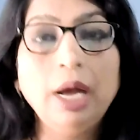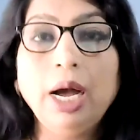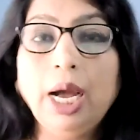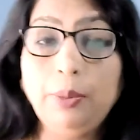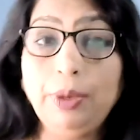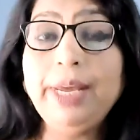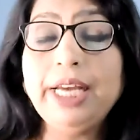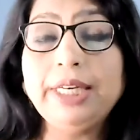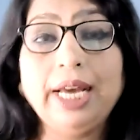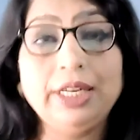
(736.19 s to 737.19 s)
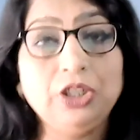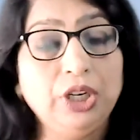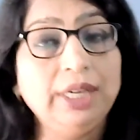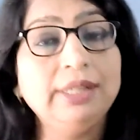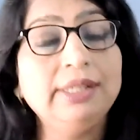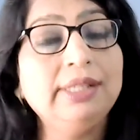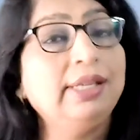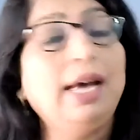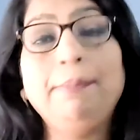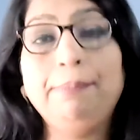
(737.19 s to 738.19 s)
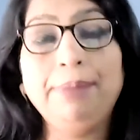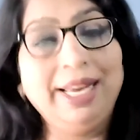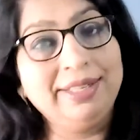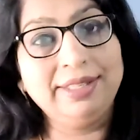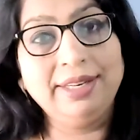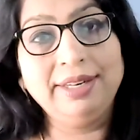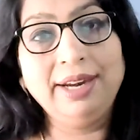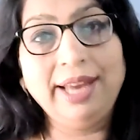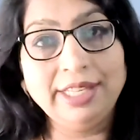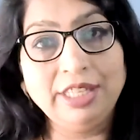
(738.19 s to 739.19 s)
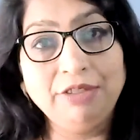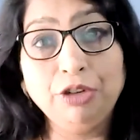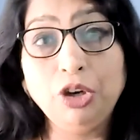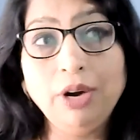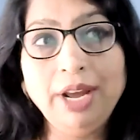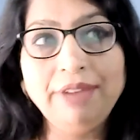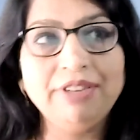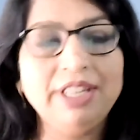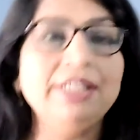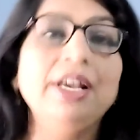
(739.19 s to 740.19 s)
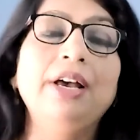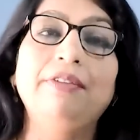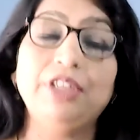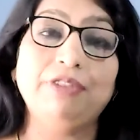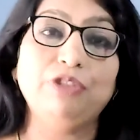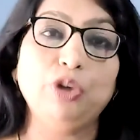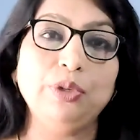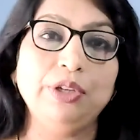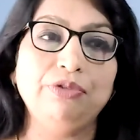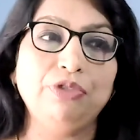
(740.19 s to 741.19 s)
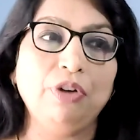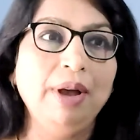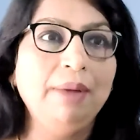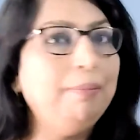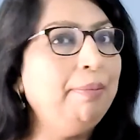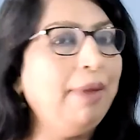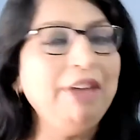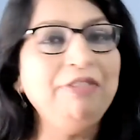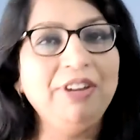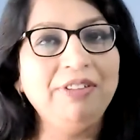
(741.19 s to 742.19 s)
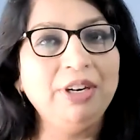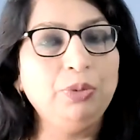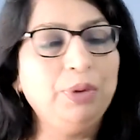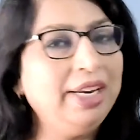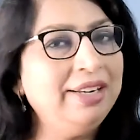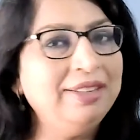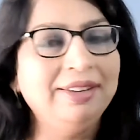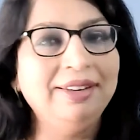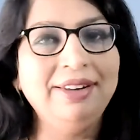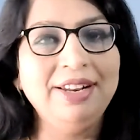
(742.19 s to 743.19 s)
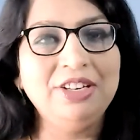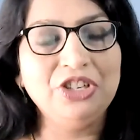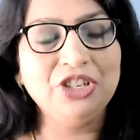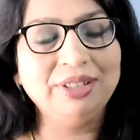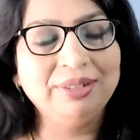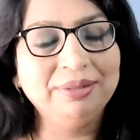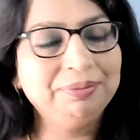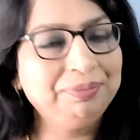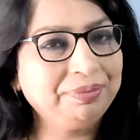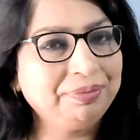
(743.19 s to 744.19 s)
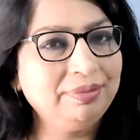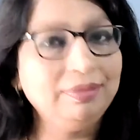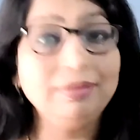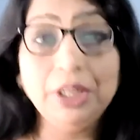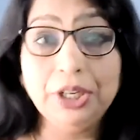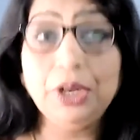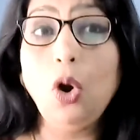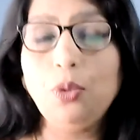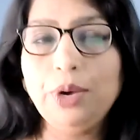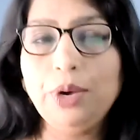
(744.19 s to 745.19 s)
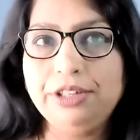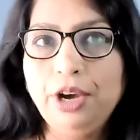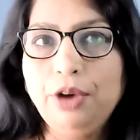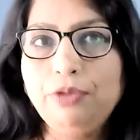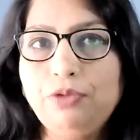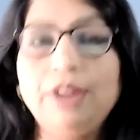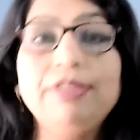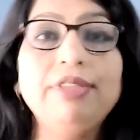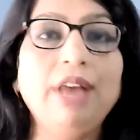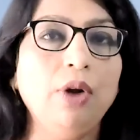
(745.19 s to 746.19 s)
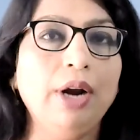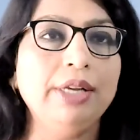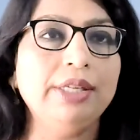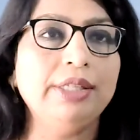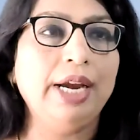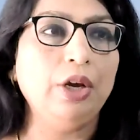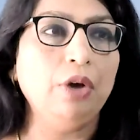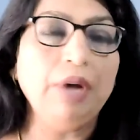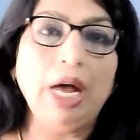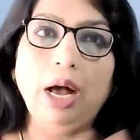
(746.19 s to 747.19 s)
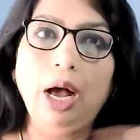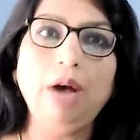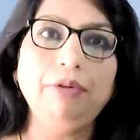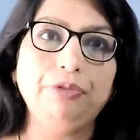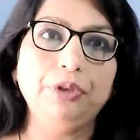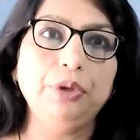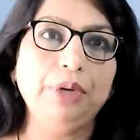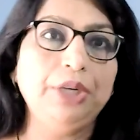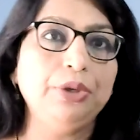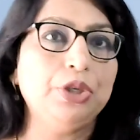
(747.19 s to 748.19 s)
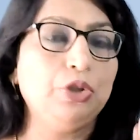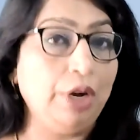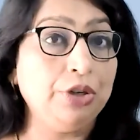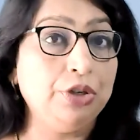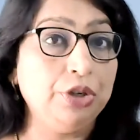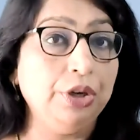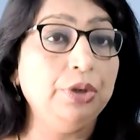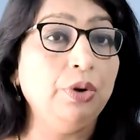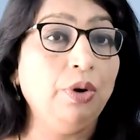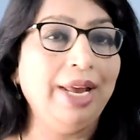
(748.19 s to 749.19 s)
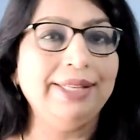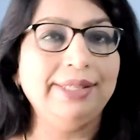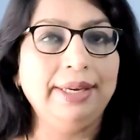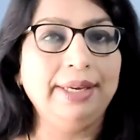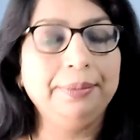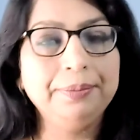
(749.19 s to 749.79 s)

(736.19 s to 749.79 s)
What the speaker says: I will be attaching a sample extended essay for your reference, which I've chosen from my favorite field, literature. Go over it for a thorough understanding of how you need to structure your essay.